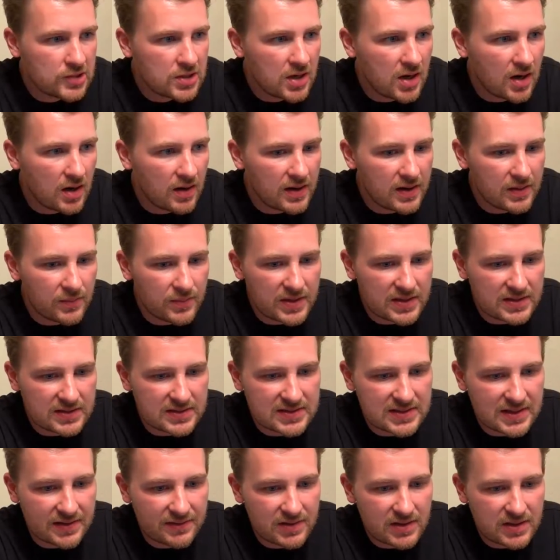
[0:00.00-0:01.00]
All right, we hit
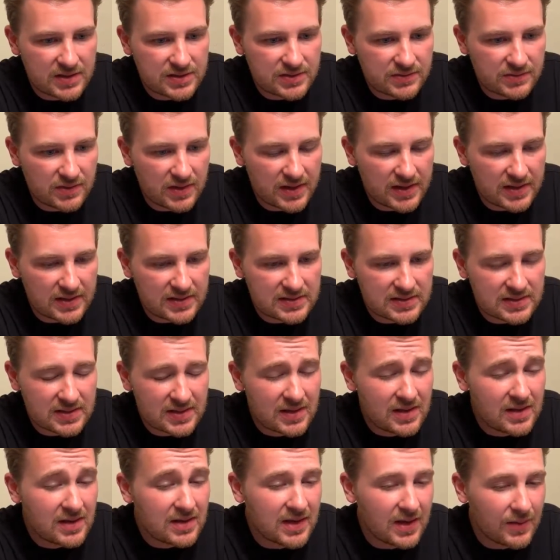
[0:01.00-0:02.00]
700 likes.
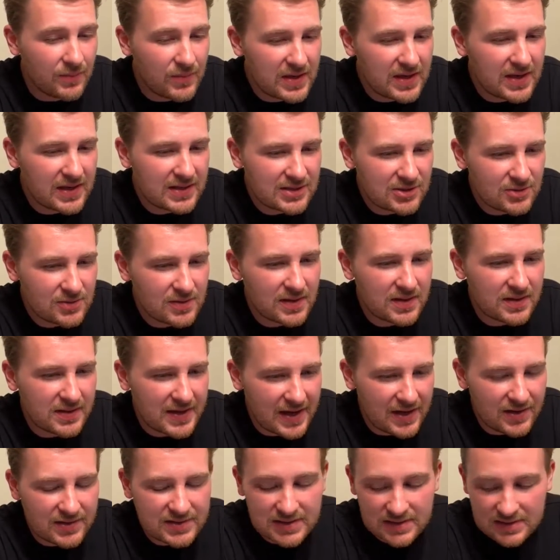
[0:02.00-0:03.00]
Can we get to
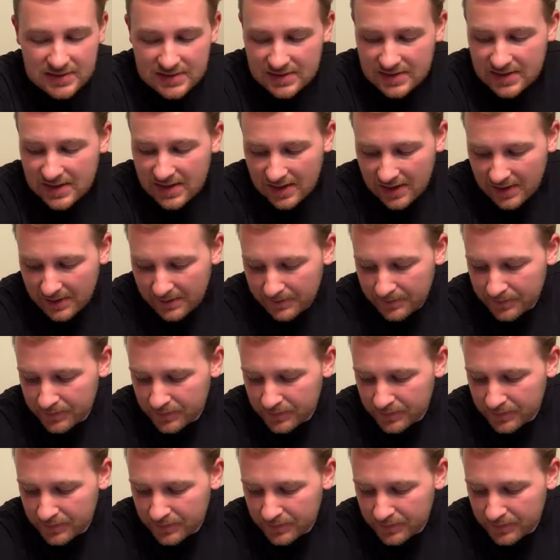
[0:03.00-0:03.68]
1,000 today?